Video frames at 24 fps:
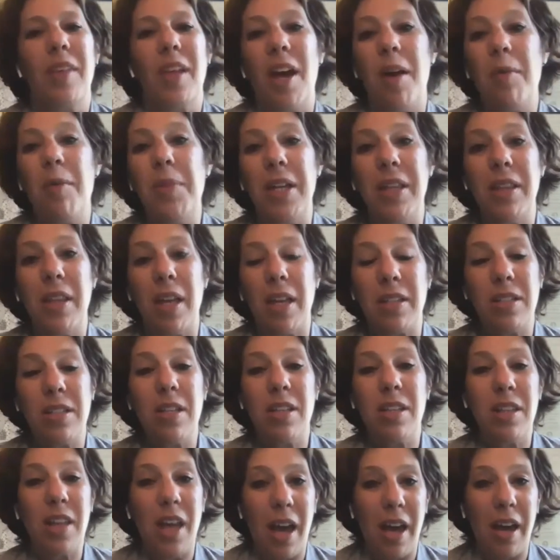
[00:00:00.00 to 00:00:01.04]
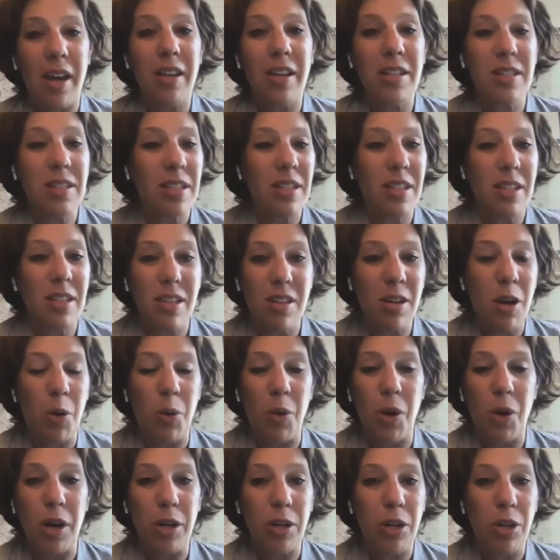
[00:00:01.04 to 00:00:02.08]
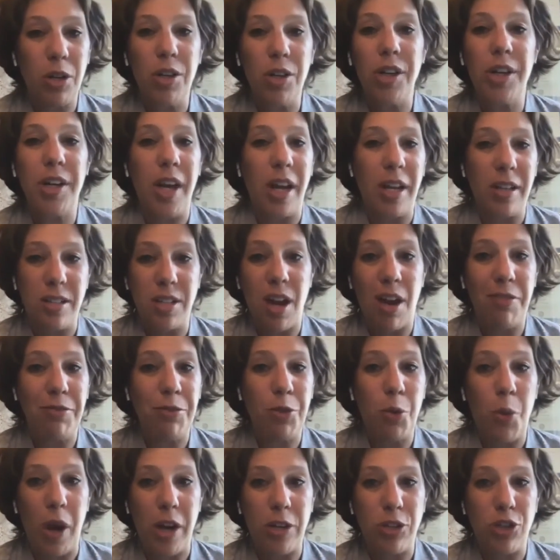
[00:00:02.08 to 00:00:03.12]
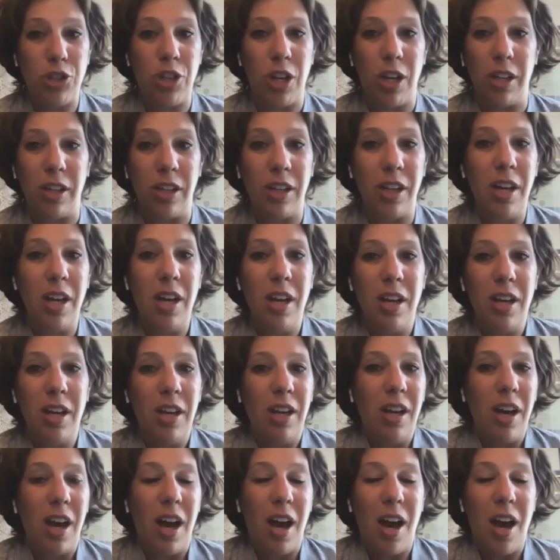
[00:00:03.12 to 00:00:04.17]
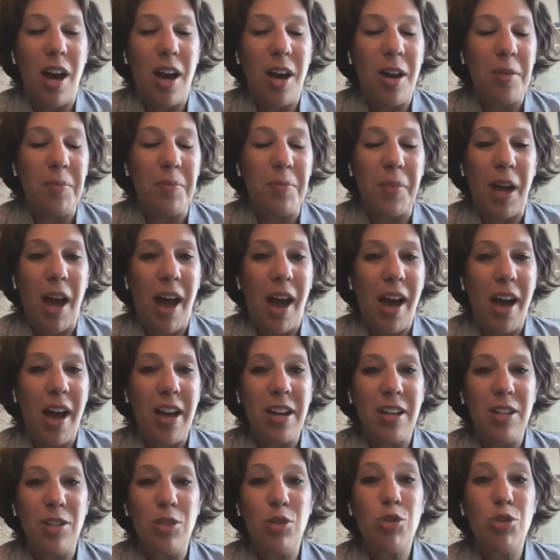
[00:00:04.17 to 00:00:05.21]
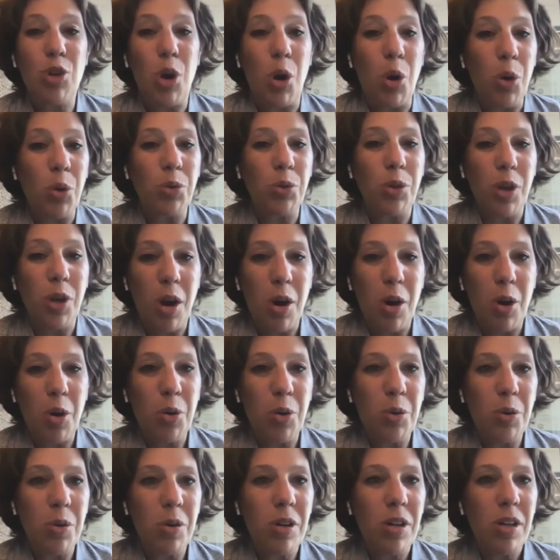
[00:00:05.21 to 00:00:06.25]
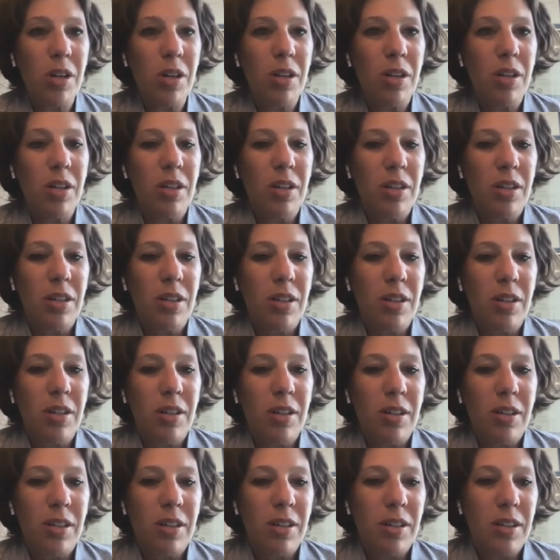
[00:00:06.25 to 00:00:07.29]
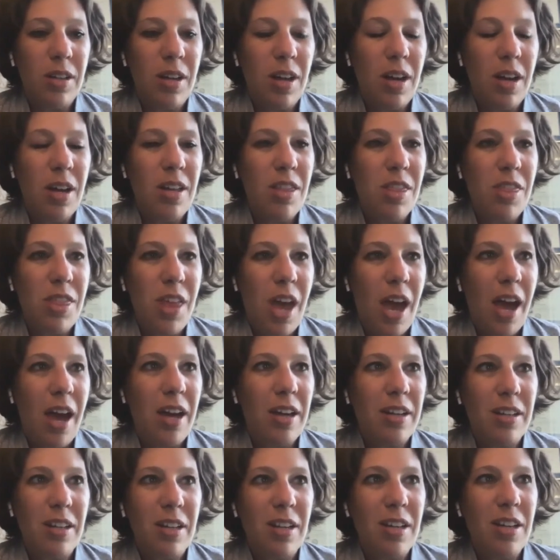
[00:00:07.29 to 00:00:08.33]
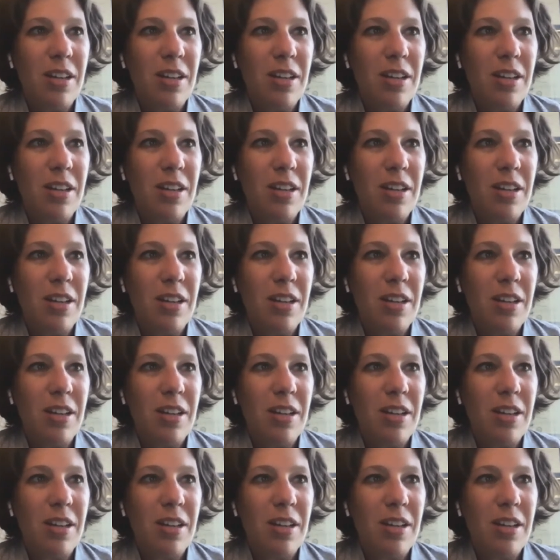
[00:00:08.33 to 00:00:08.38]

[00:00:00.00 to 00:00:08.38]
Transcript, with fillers: I mean, that's that is, you know, a good and tough question. Um, I don't know that